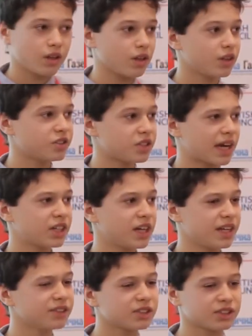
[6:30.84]
it's actually
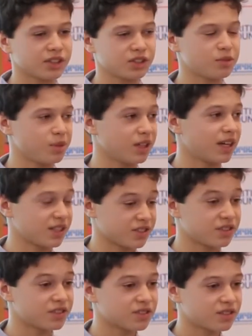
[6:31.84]
interesting to be in
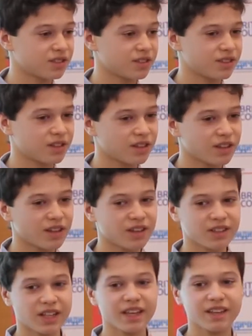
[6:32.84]
lessons.
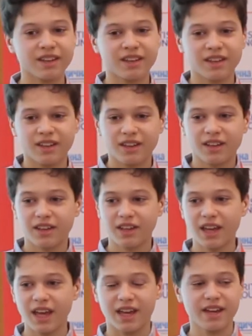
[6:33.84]
Like
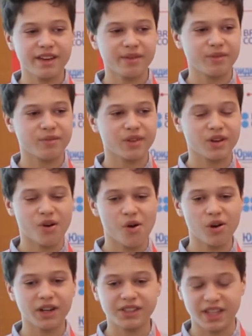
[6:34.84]
here,
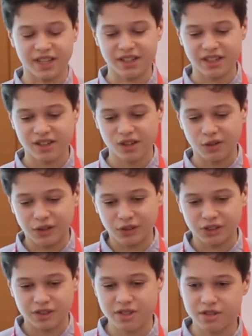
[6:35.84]
all I did was
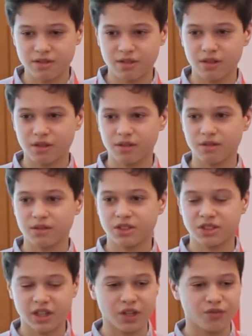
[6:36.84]
just
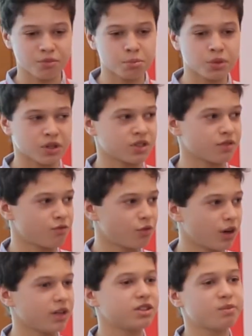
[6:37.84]
study from books and
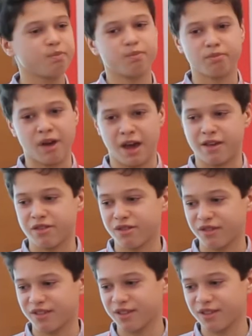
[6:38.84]
write math.